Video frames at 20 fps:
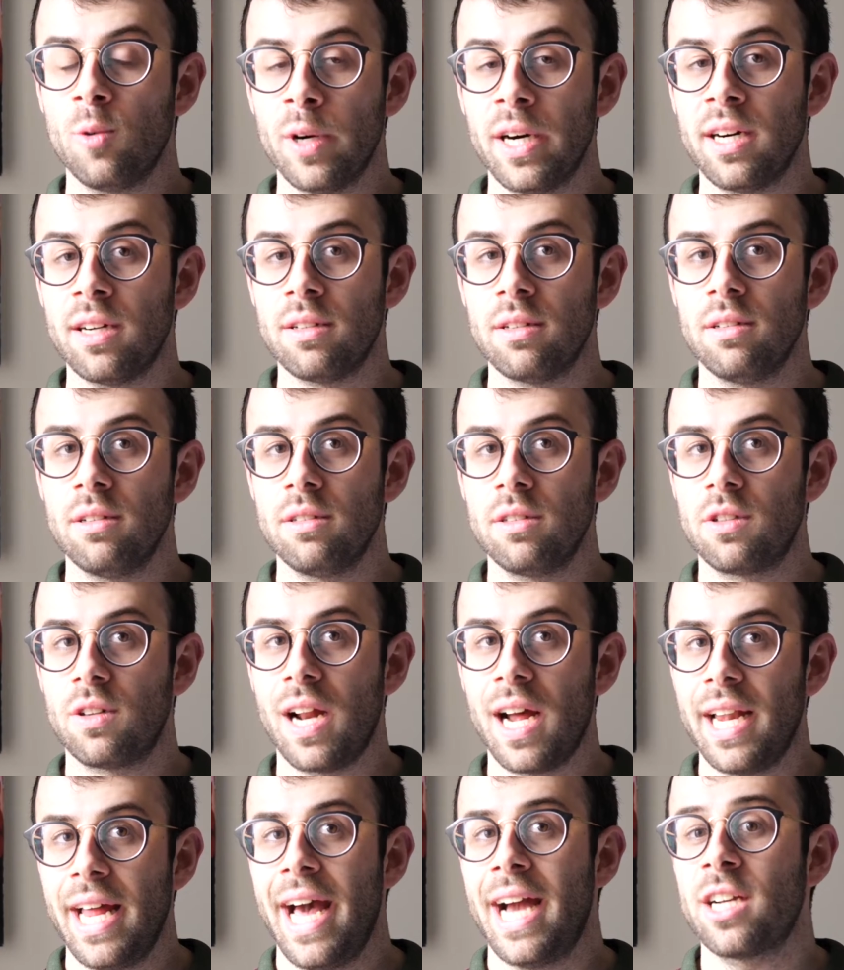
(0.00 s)
Well, they're
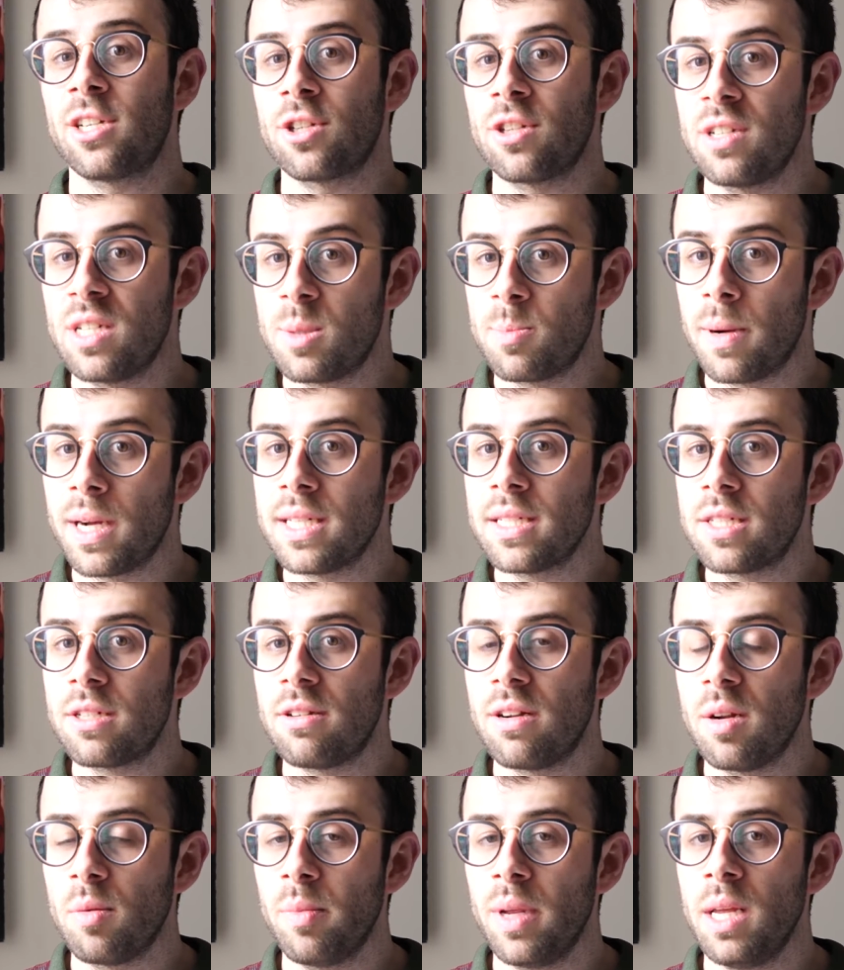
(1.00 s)
not actually
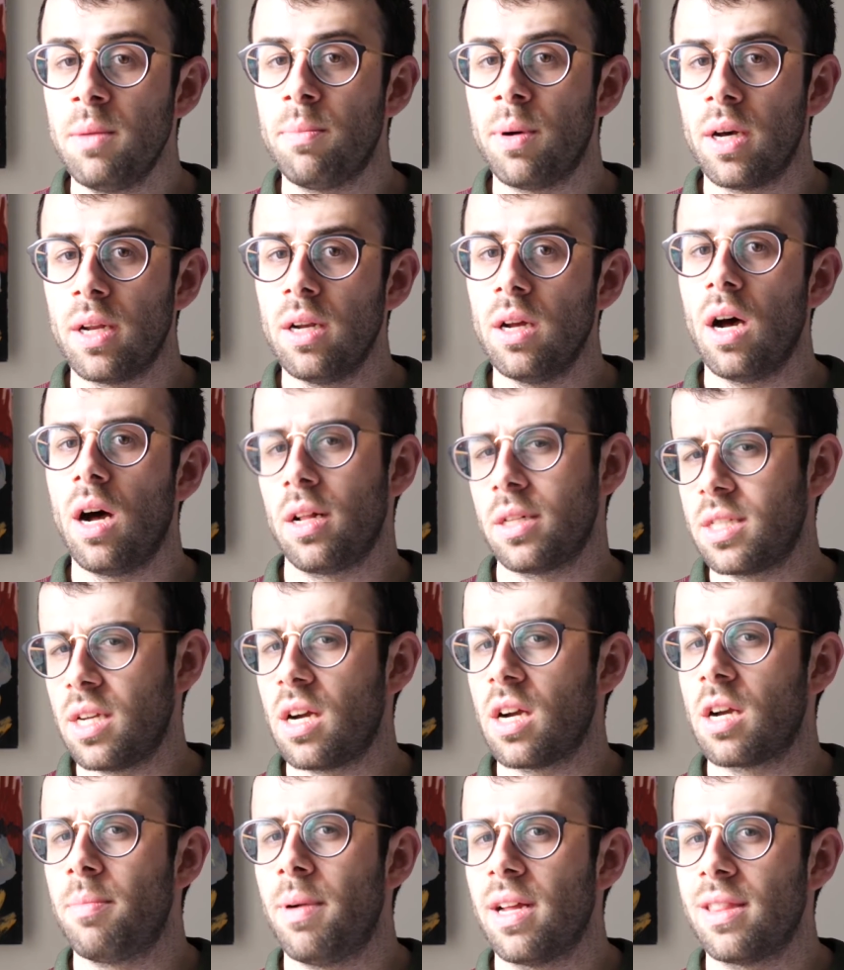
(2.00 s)
sponsoring me, but I'll
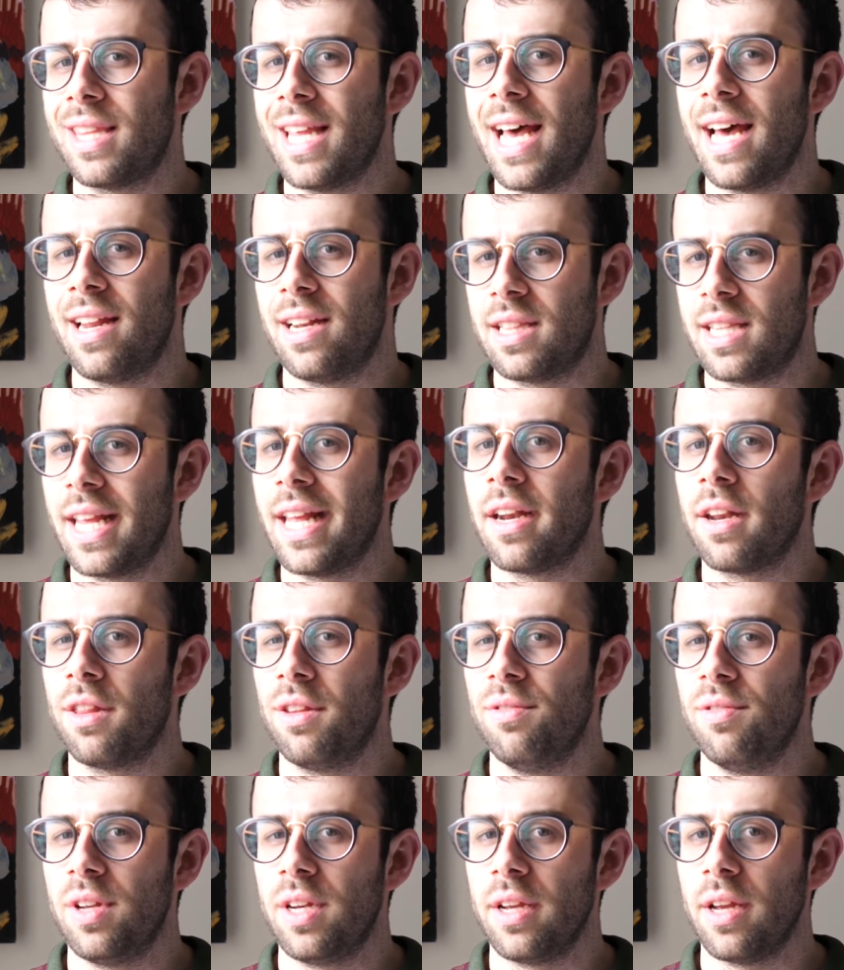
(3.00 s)
talk about that at the end of
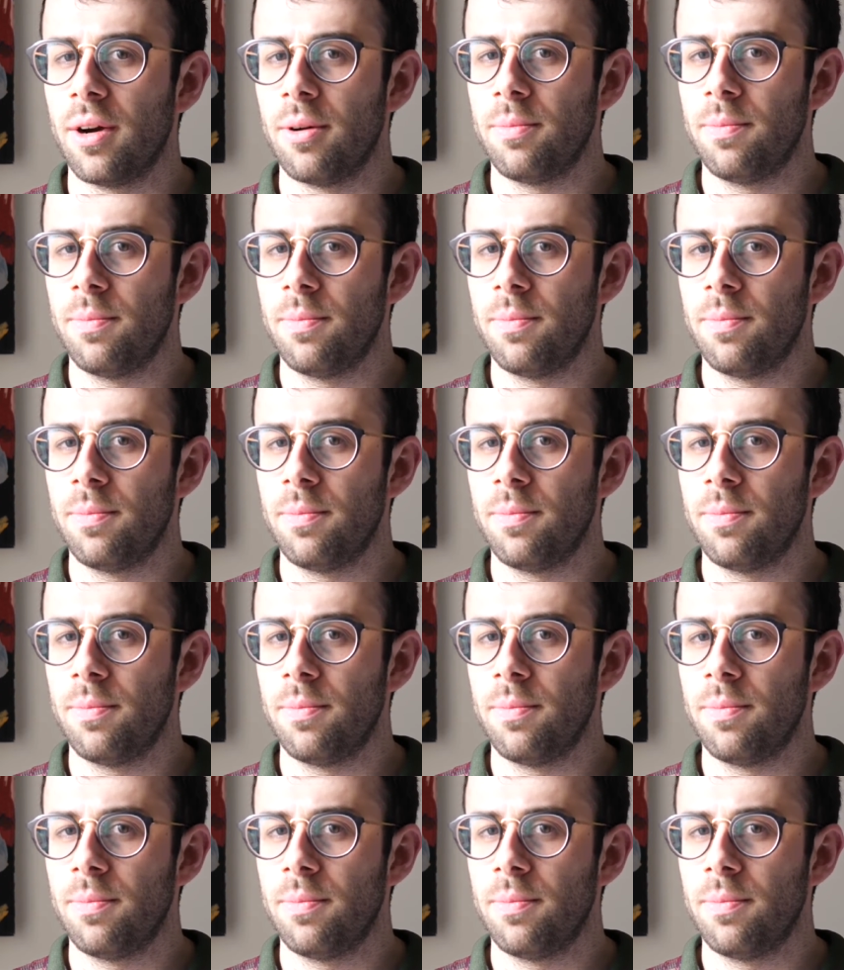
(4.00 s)
the video.